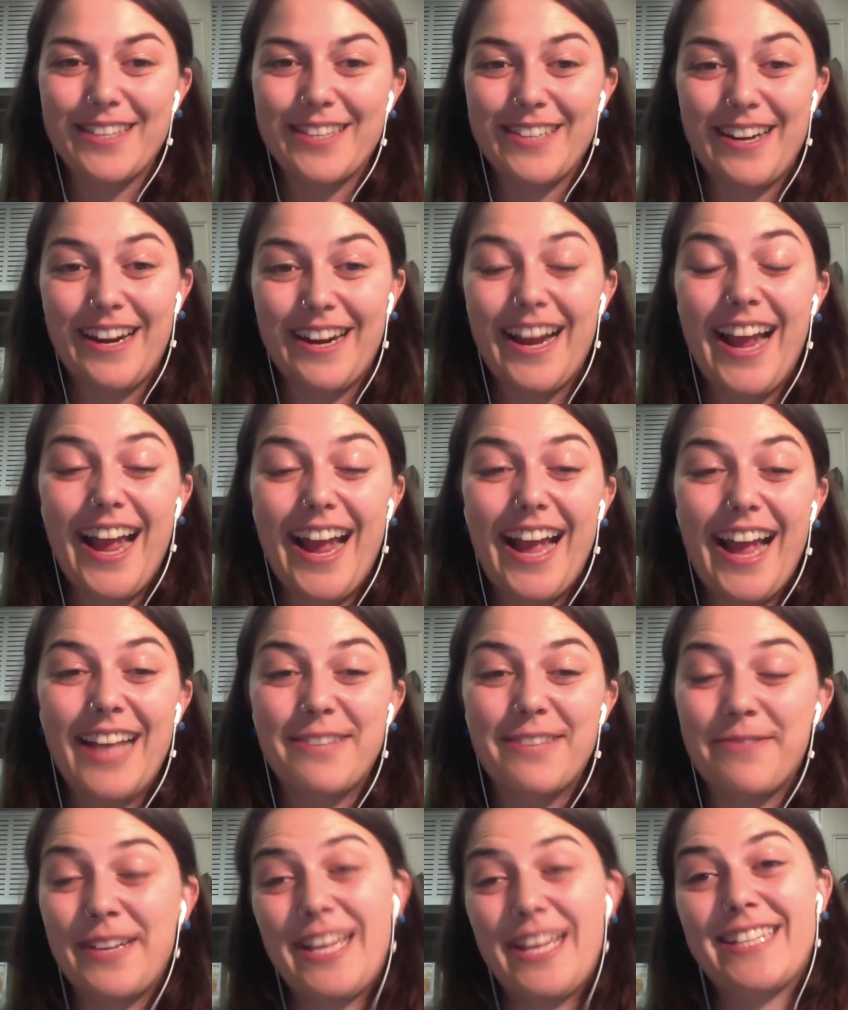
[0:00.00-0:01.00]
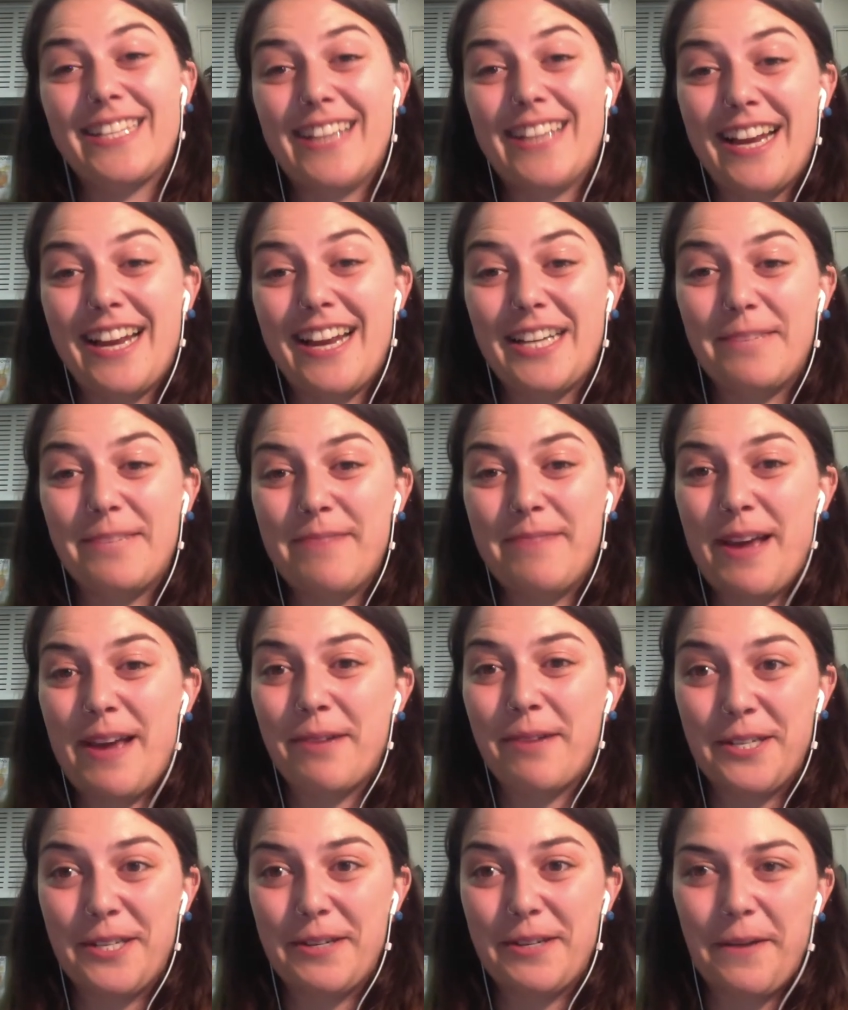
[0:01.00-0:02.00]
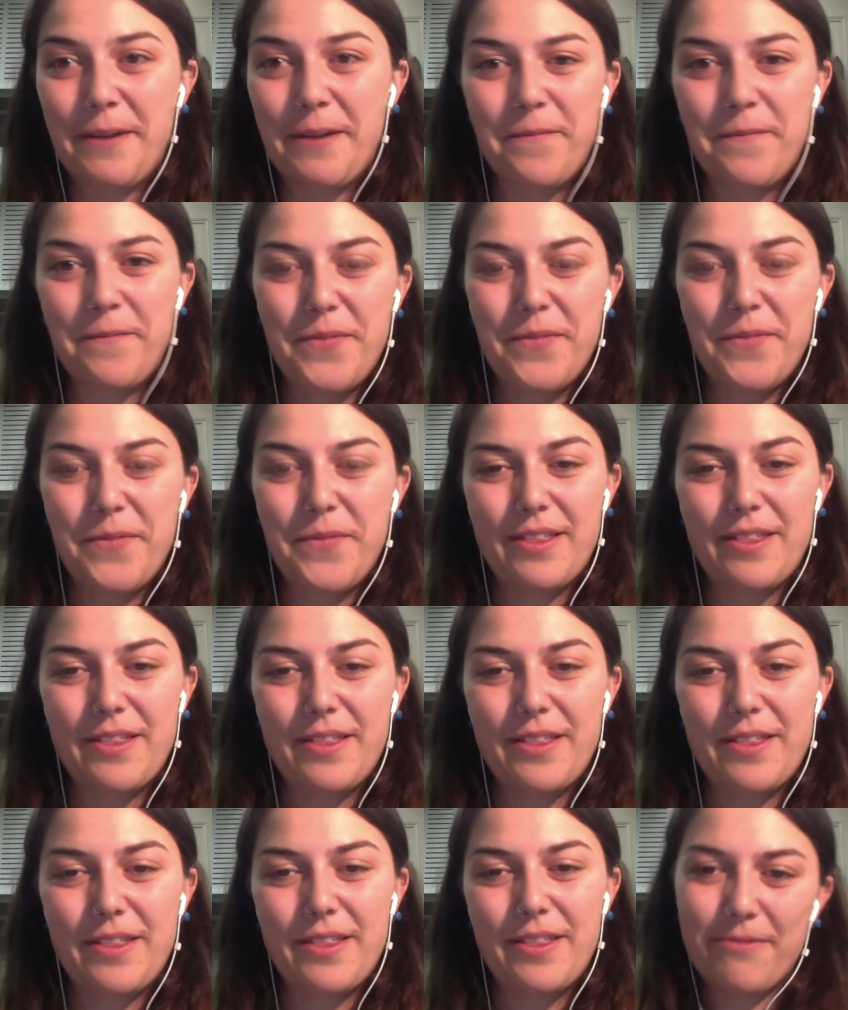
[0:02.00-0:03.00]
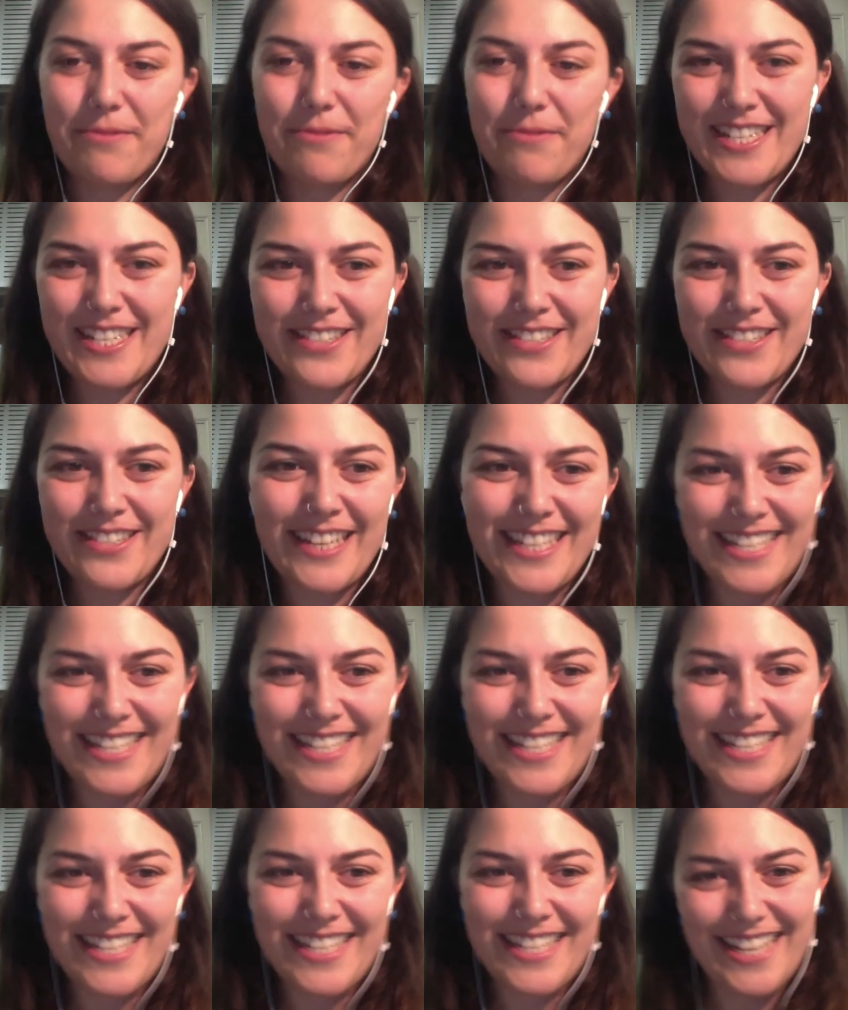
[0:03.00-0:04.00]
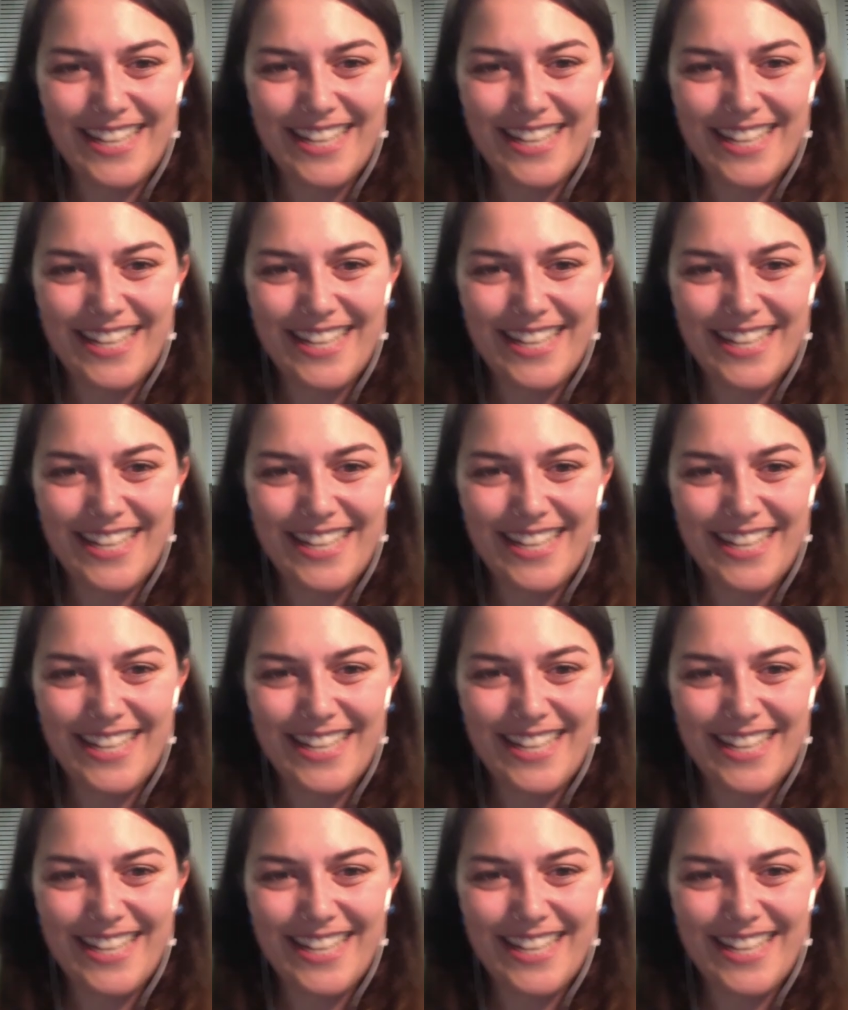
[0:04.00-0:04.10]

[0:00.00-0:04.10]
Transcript: So it's really exciting to be able to do it through the magical internet.